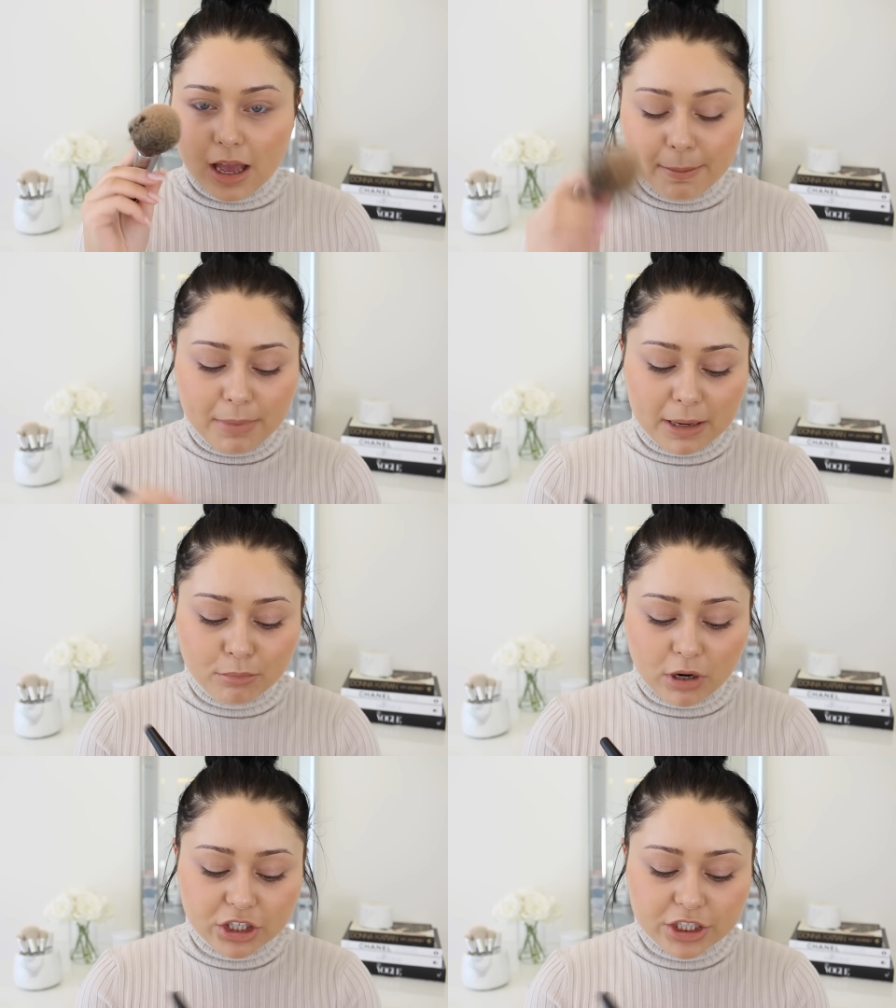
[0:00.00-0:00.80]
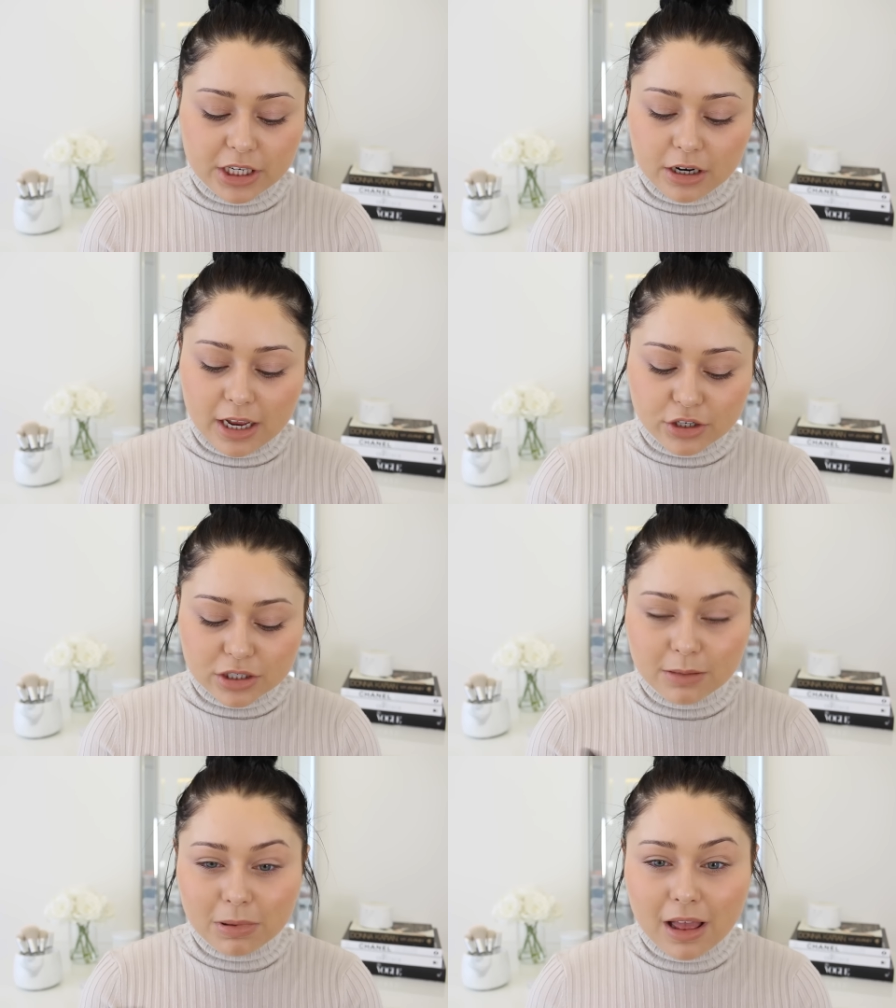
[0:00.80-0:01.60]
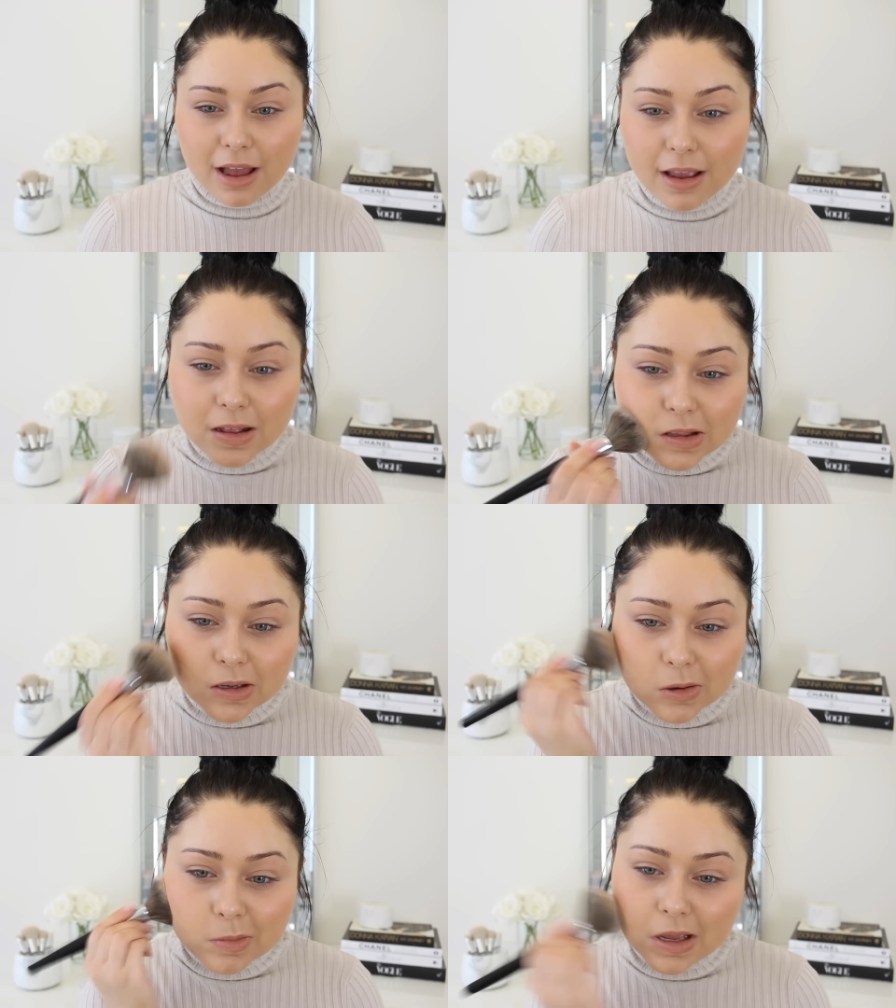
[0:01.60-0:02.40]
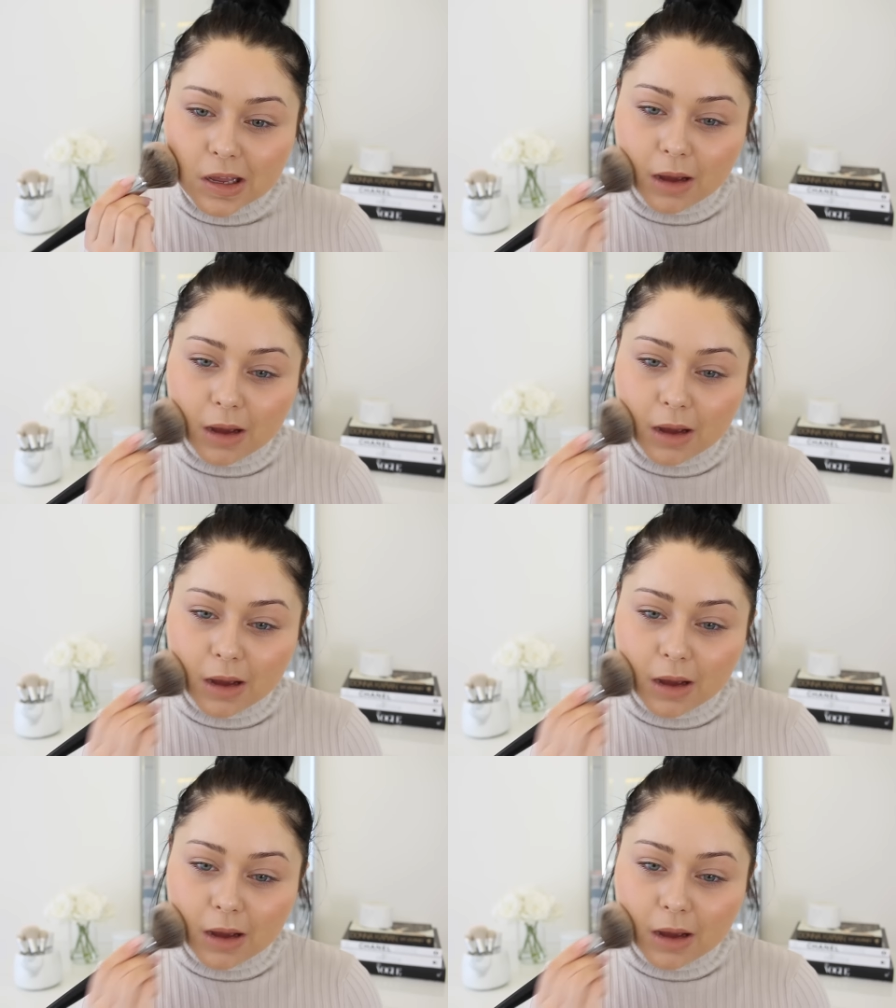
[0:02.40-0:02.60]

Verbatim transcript: a big brush here and just apply a little bit.